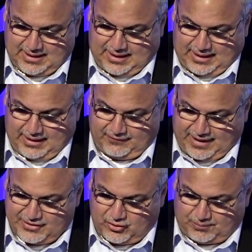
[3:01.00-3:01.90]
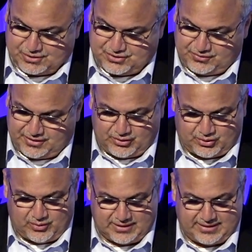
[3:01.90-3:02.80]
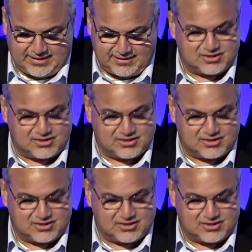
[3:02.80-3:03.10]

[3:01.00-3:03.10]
I have had the opportunity to attend this